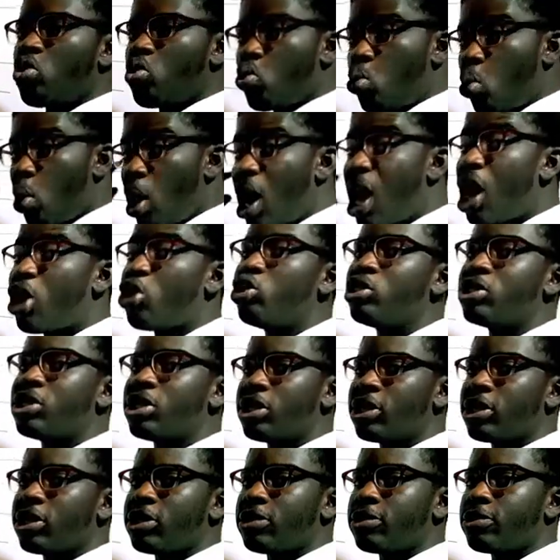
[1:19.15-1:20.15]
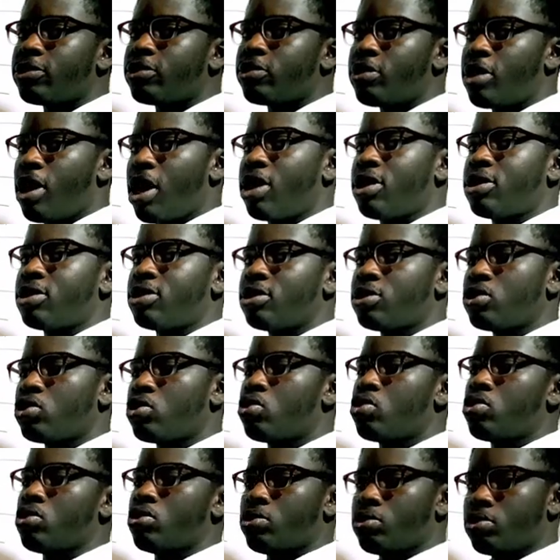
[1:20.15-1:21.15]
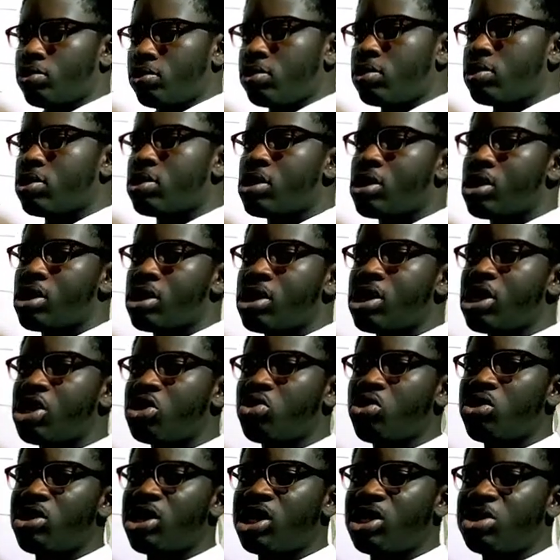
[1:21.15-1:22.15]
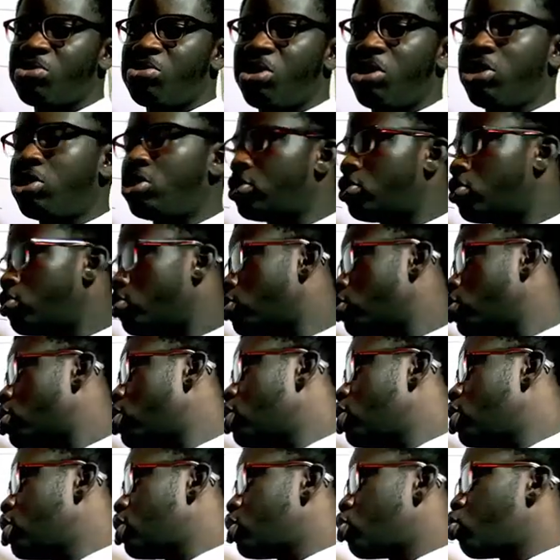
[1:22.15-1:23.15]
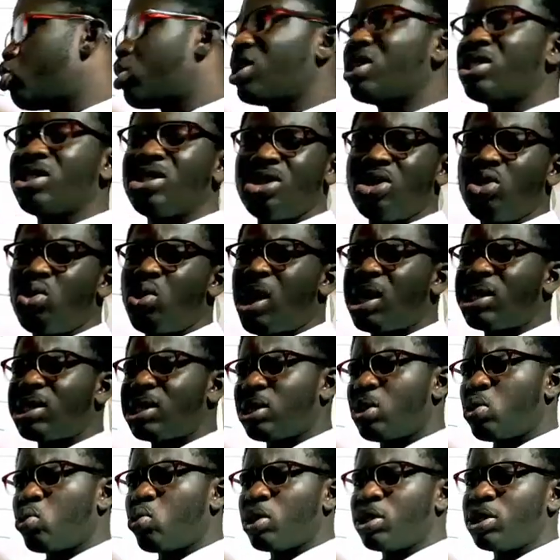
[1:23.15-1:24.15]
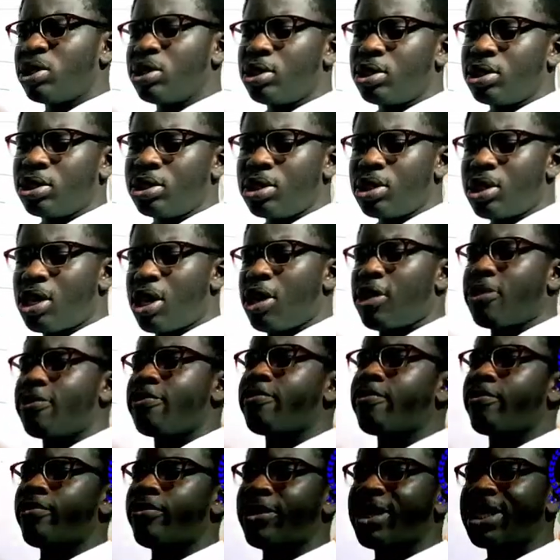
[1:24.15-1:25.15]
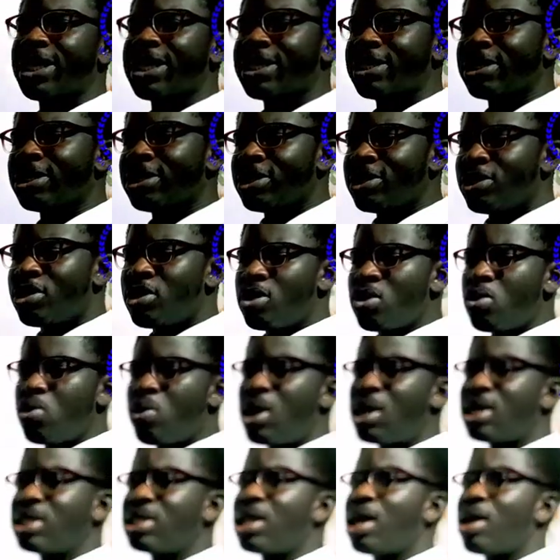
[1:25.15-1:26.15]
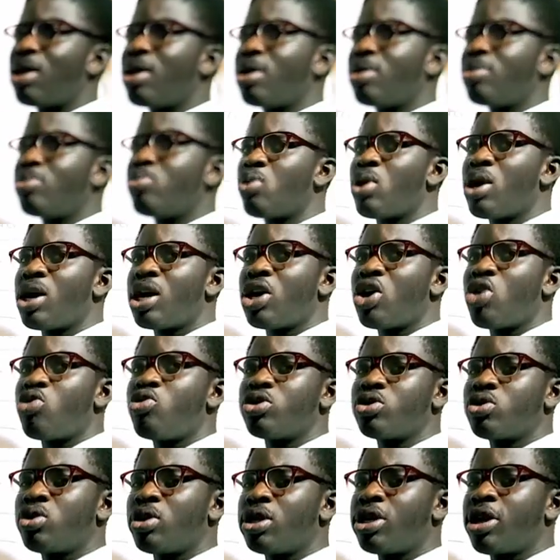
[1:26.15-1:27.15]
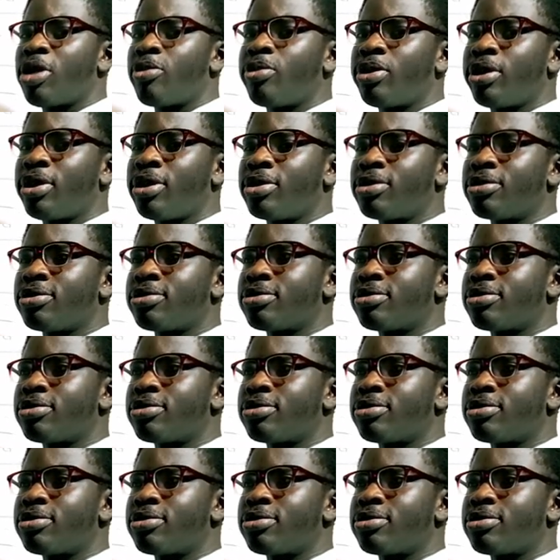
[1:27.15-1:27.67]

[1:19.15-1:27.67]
Why are you thinking, right? So that's what that's speaking to. Questions. You ask certain questions. Why is that boy always looking at me?